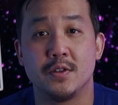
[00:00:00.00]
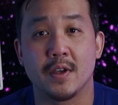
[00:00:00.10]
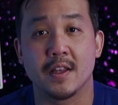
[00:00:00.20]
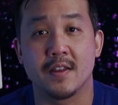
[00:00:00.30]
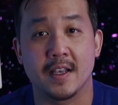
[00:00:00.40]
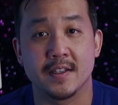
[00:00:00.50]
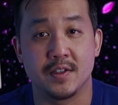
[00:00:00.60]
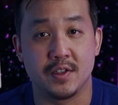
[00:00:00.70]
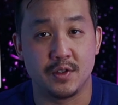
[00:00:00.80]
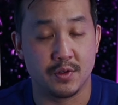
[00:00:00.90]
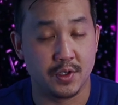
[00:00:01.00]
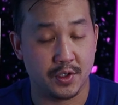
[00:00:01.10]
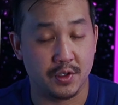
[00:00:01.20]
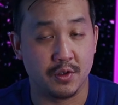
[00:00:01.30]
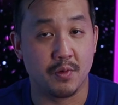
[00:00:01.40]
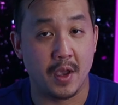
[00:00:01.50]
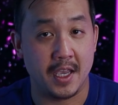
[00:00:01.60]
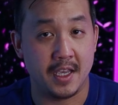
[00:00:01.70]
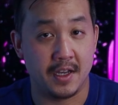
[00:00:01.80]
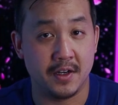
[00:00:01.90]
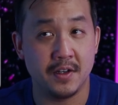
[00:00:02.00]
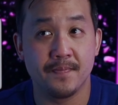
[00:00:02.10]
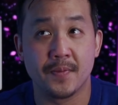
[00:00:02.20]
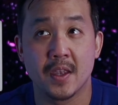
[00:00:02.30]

doing things the traditional way here.